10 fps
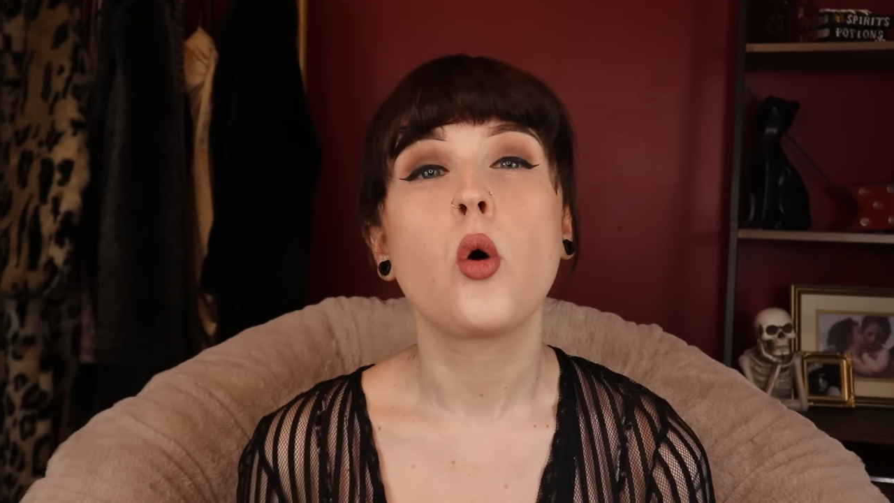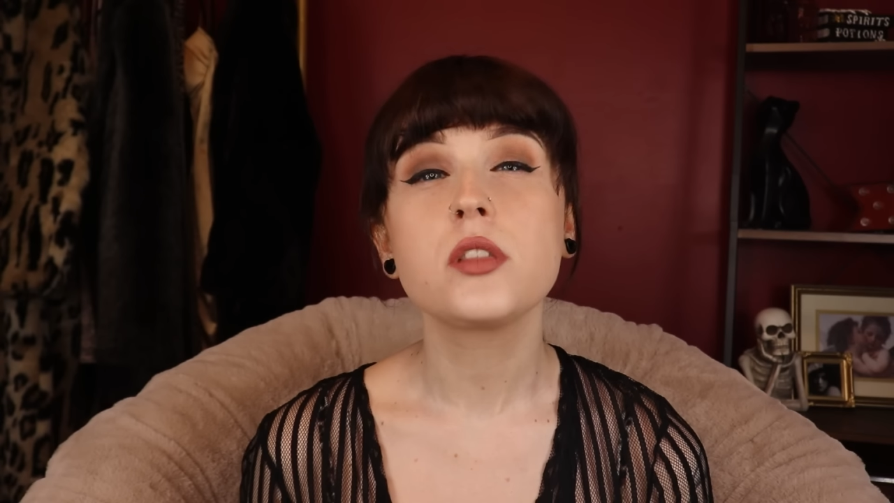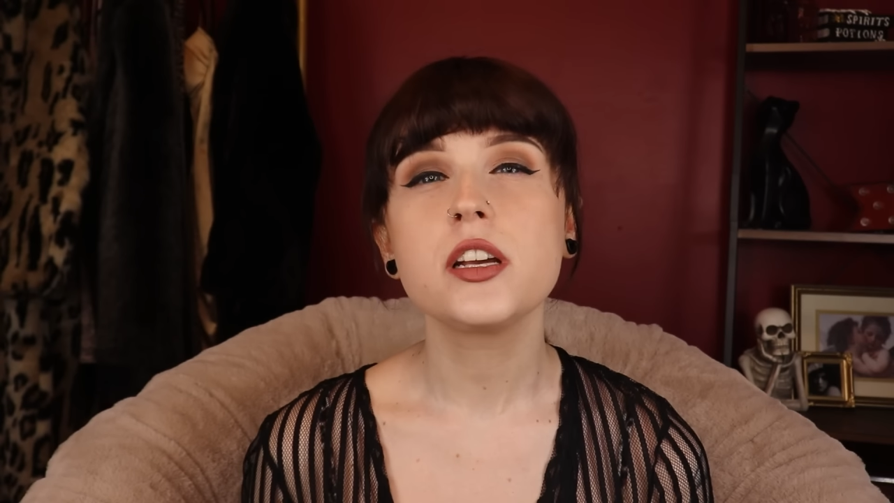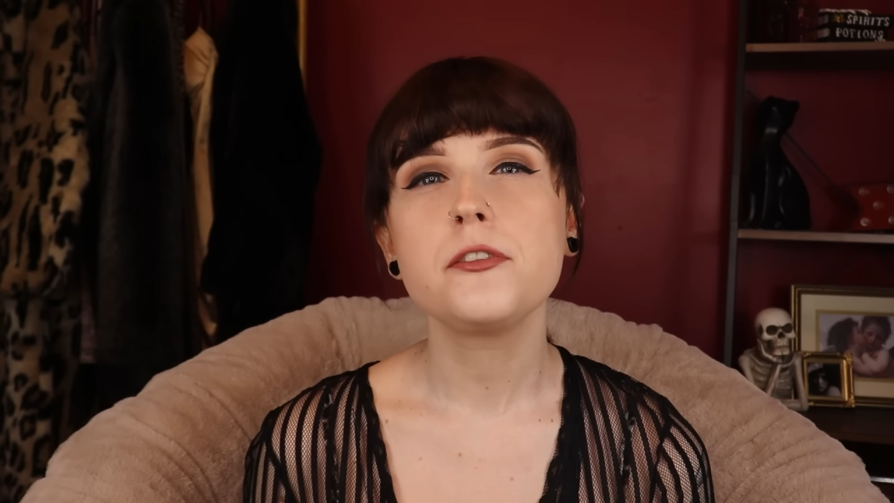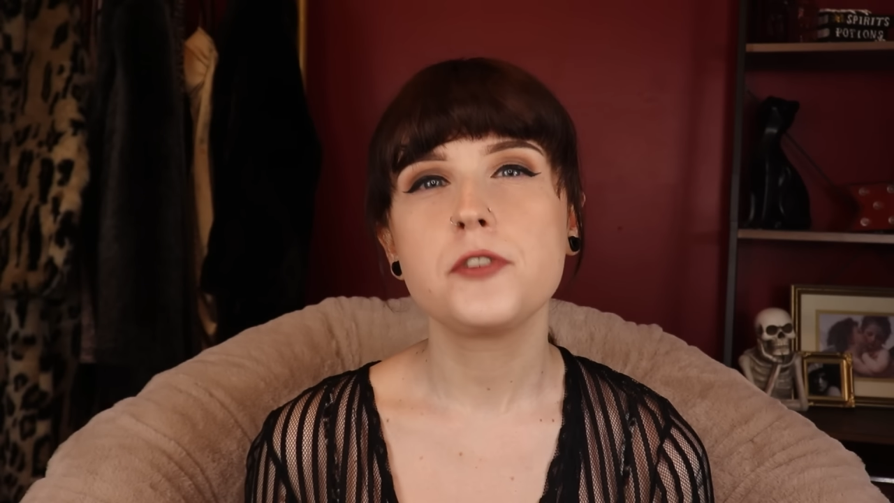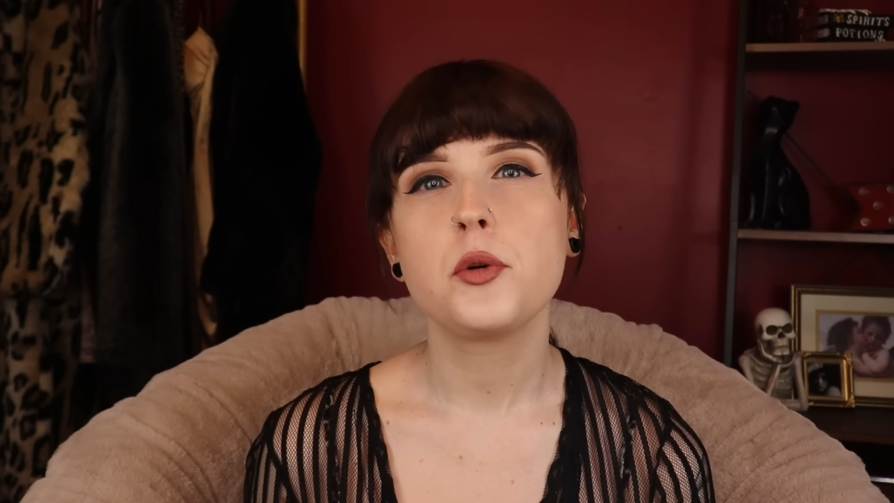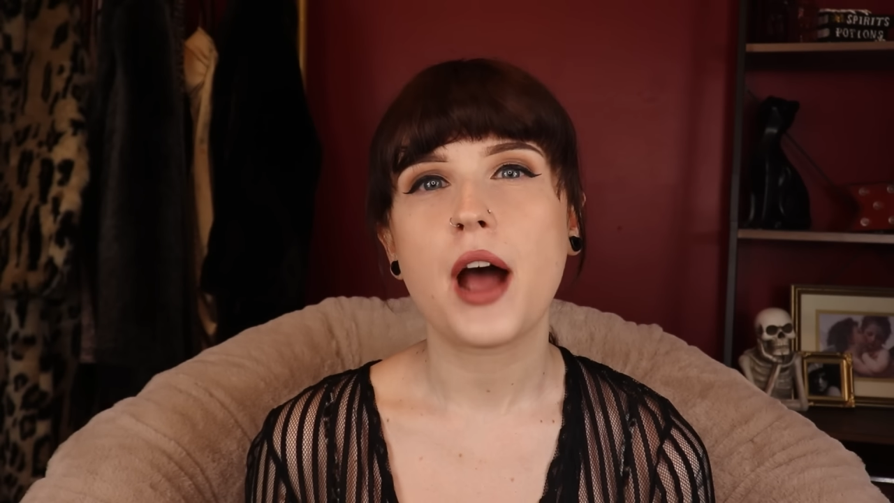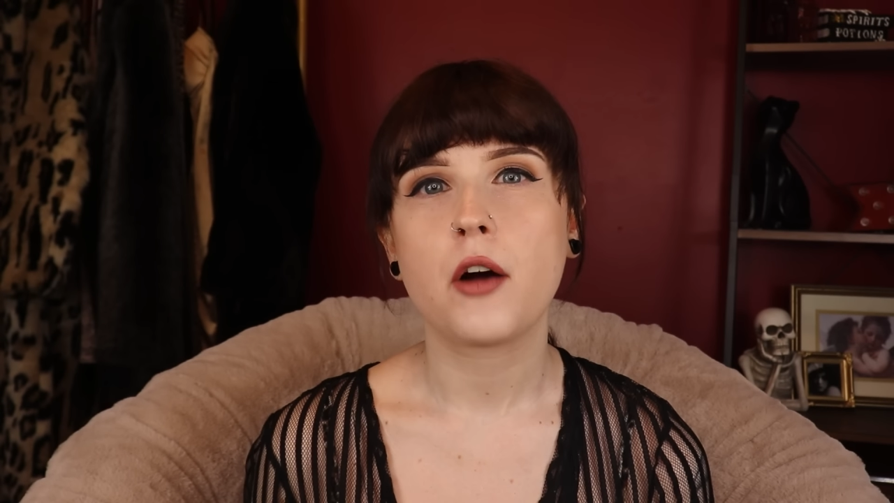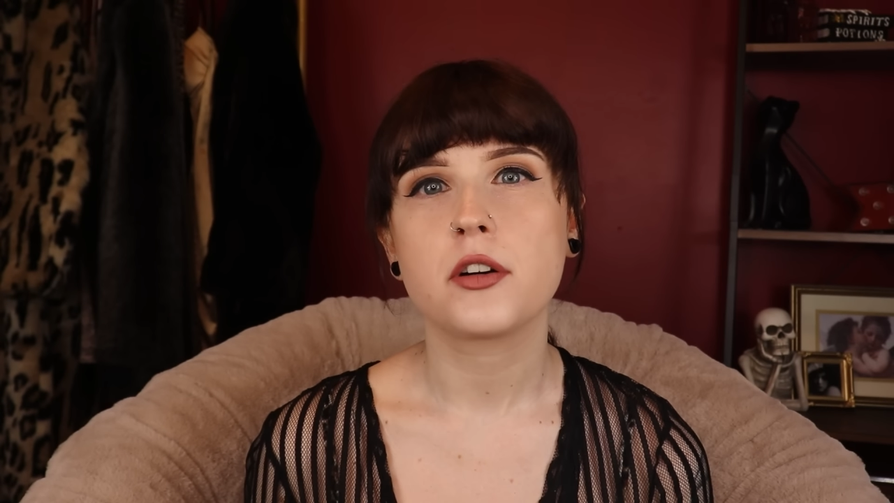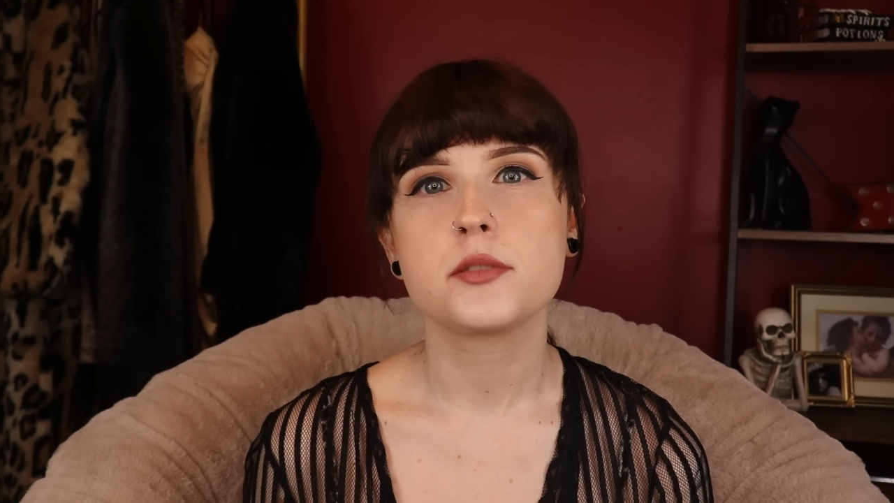only a few
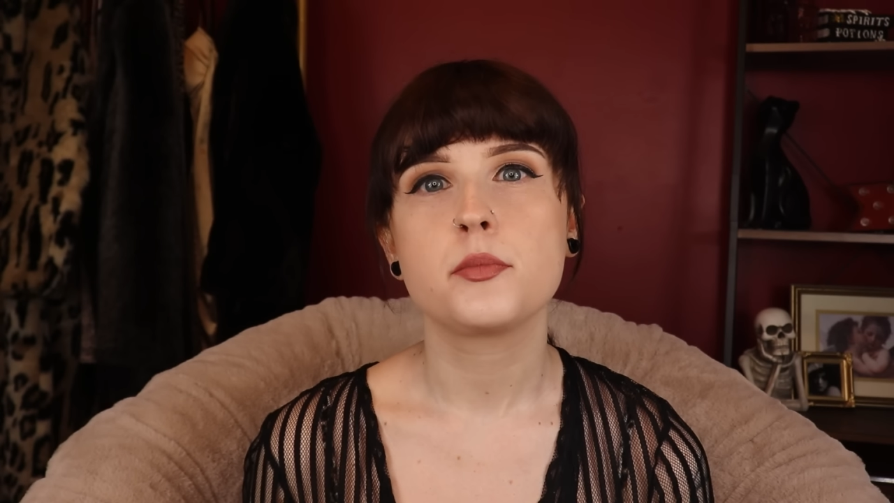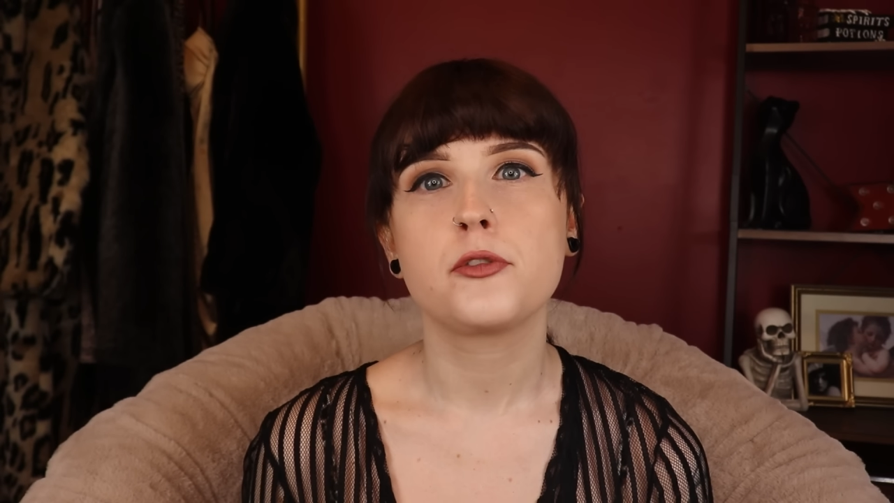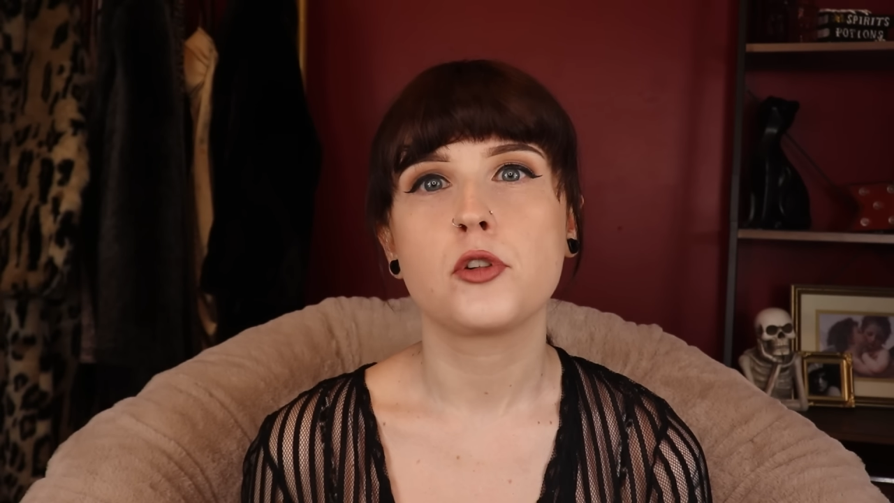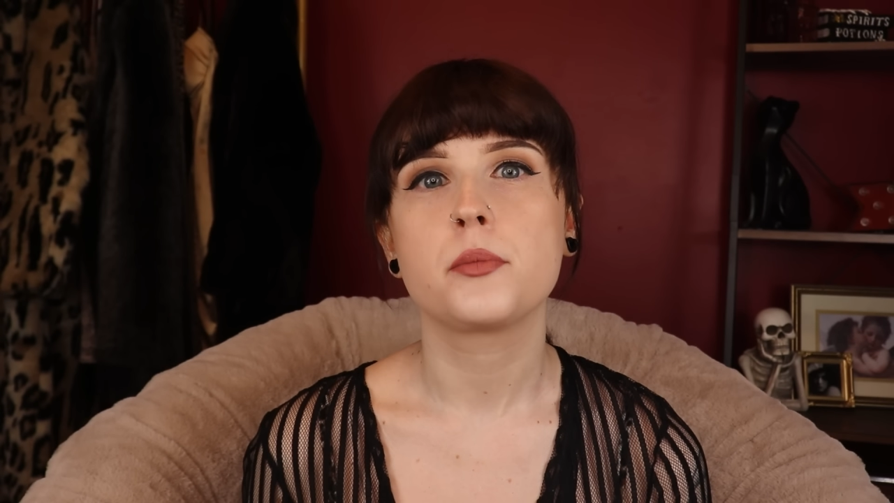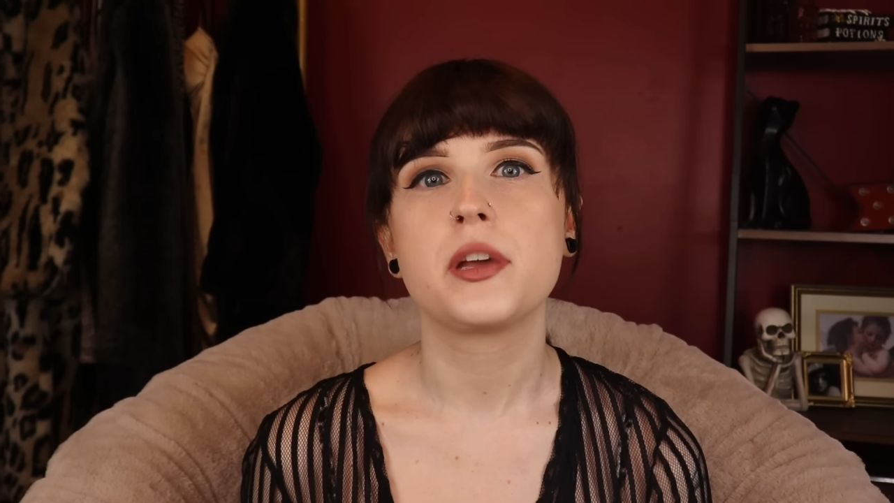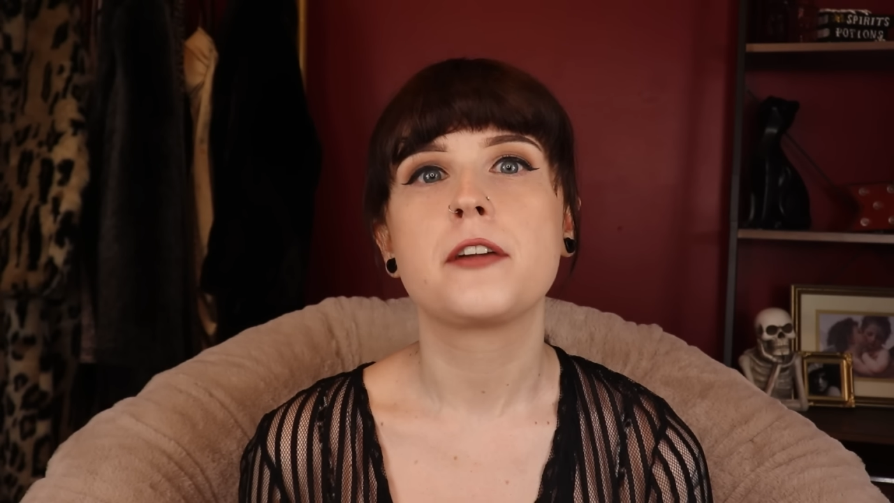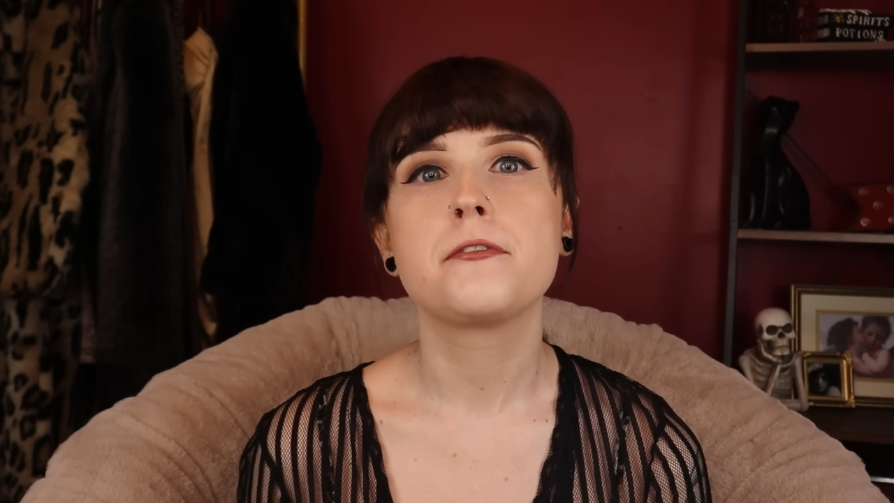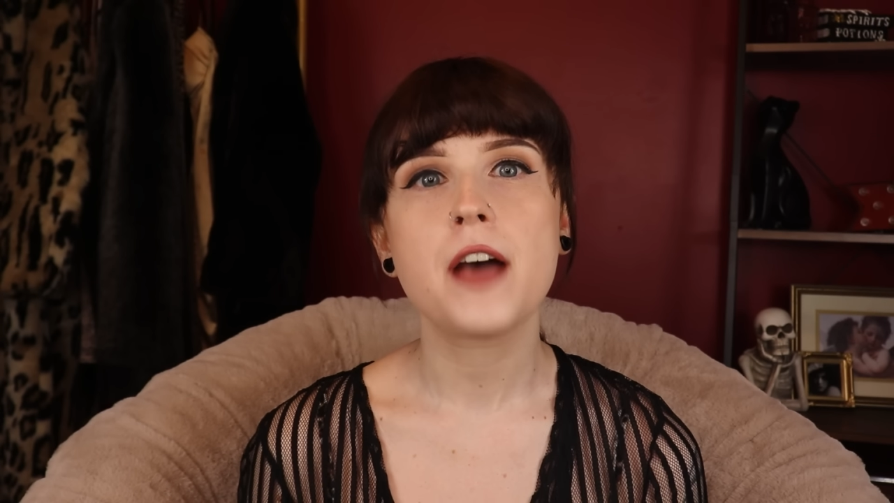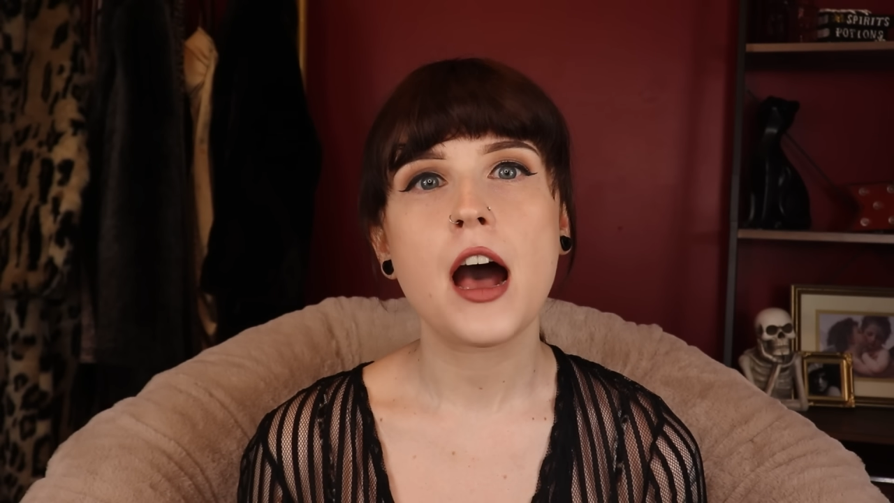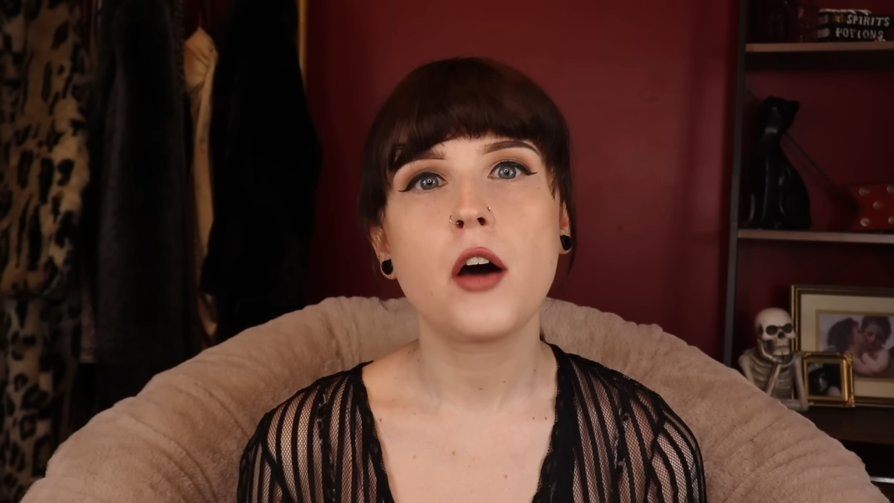hours before being
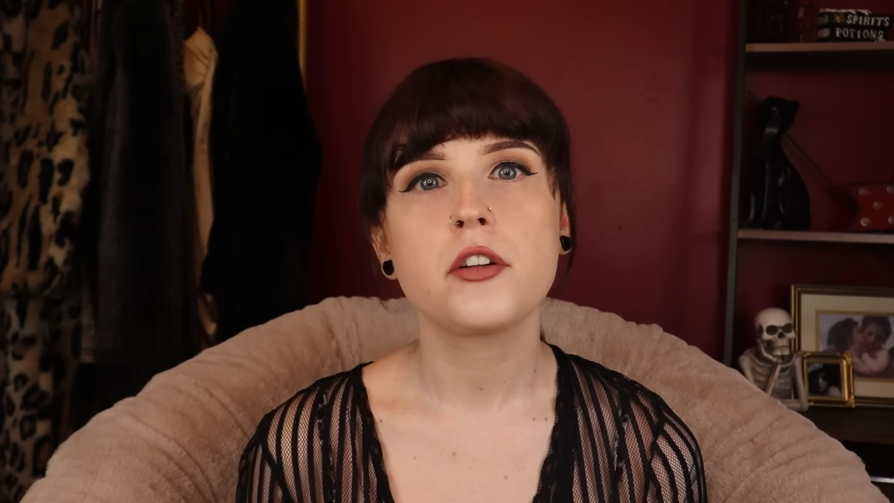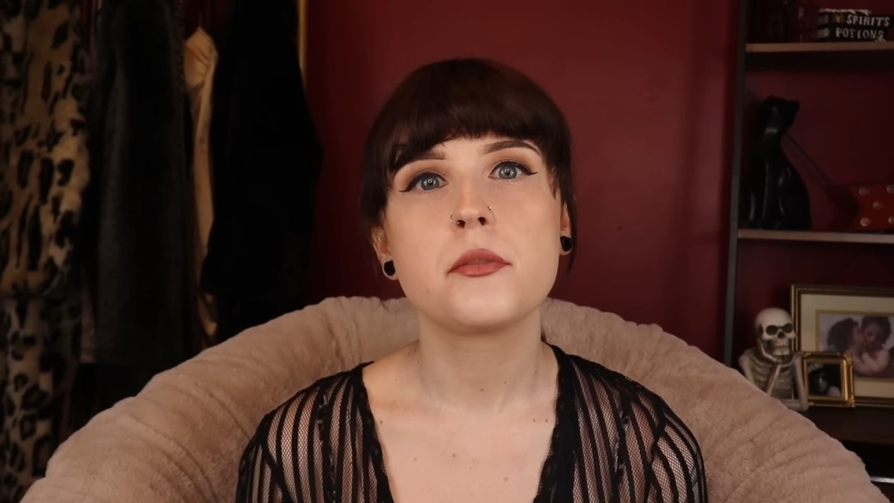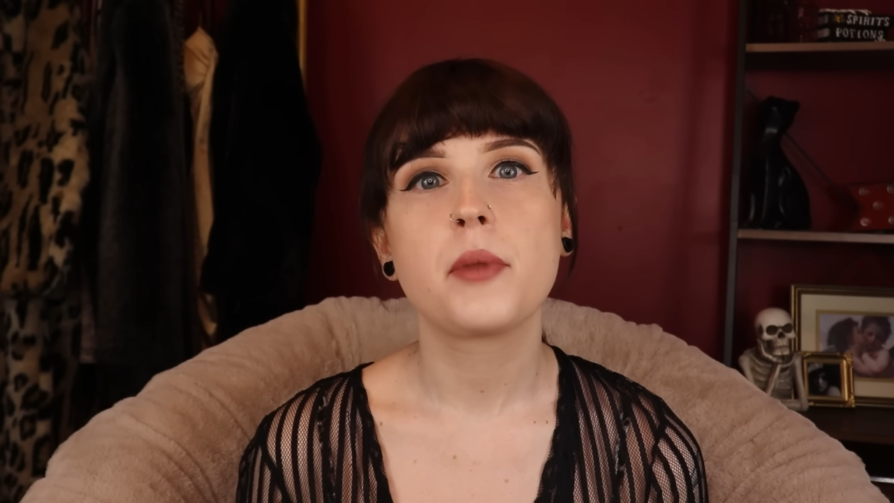found